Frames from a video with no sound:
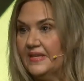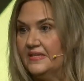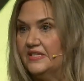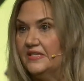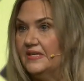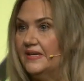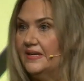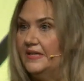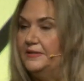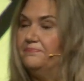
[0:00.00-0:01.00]
It didn't,
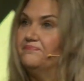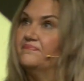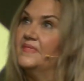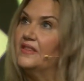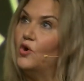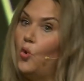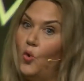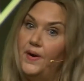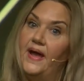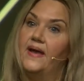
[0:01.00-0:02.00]
um, the
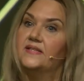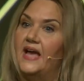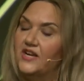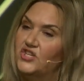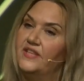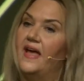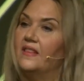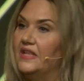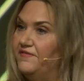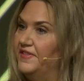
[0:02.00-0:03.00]
chordae attaching that
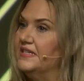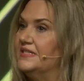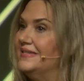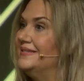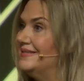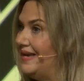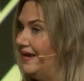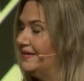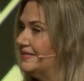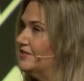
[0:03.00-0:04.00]
leaflet didn't,
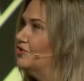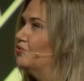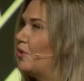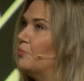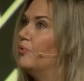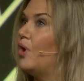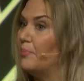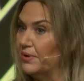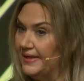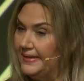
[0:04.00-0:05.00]
didn't grow
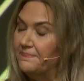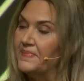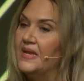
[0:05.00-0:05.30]
properly,